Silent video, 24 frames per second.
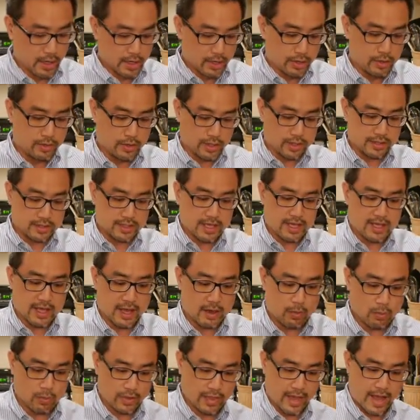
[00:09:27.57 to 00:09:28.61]
You can see
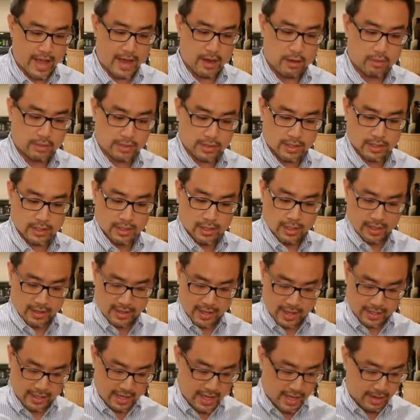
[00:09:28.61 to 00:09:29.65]
that without
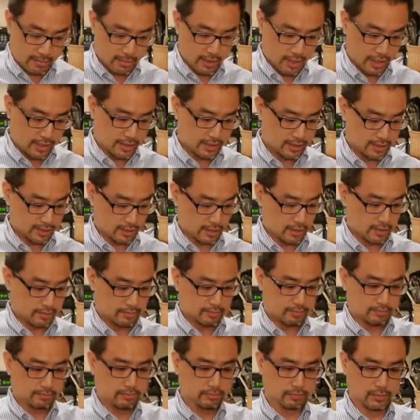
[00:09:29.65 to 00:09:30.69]
that camera insert,
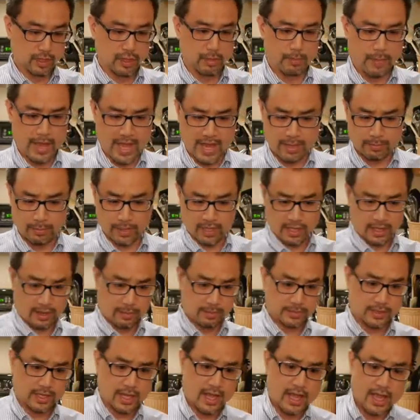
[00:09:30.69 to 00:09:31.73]
the bag
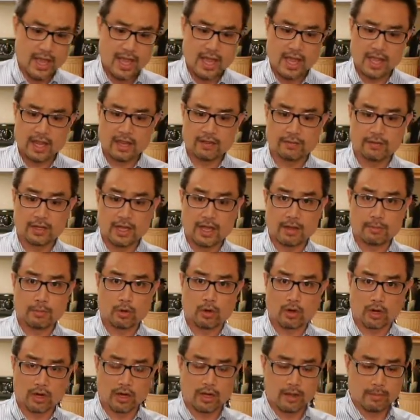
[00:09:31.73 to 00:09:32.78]
becomes a heck of a lot
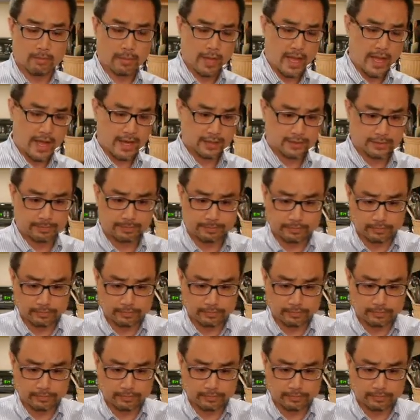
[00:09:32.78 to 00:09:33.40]
more compact.